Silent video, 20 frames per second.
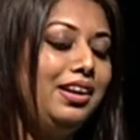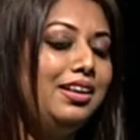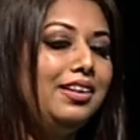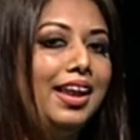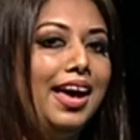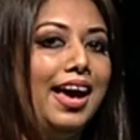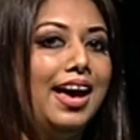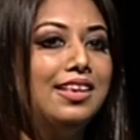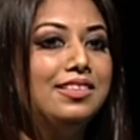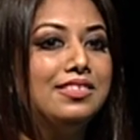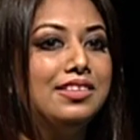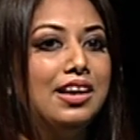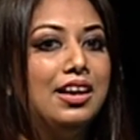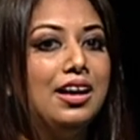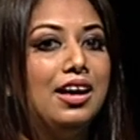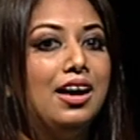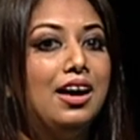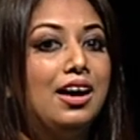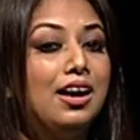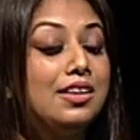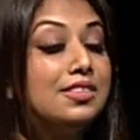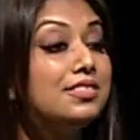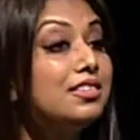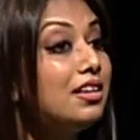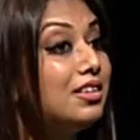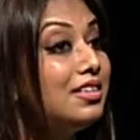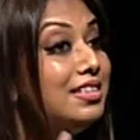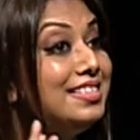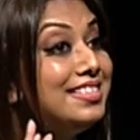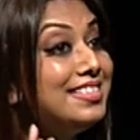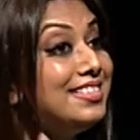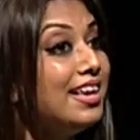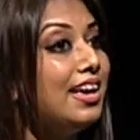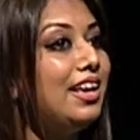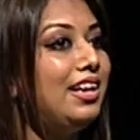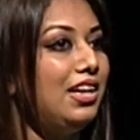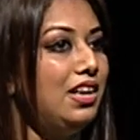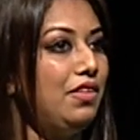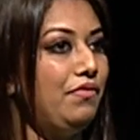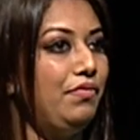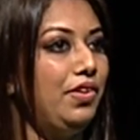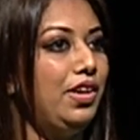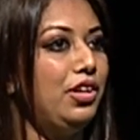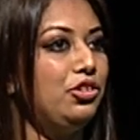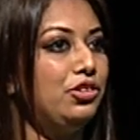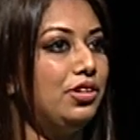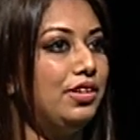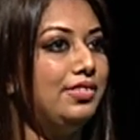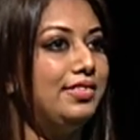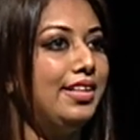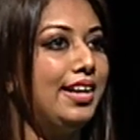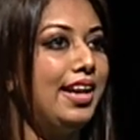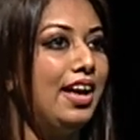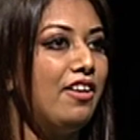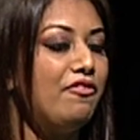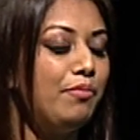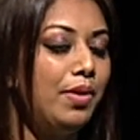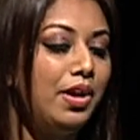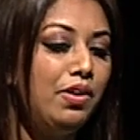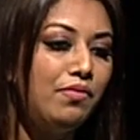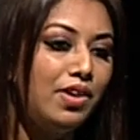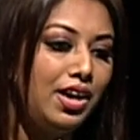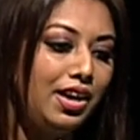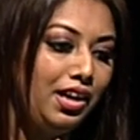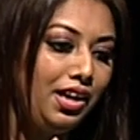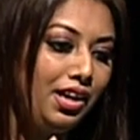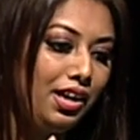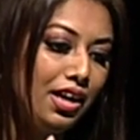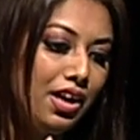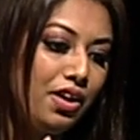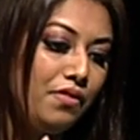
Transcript: It has certain salient features that have been very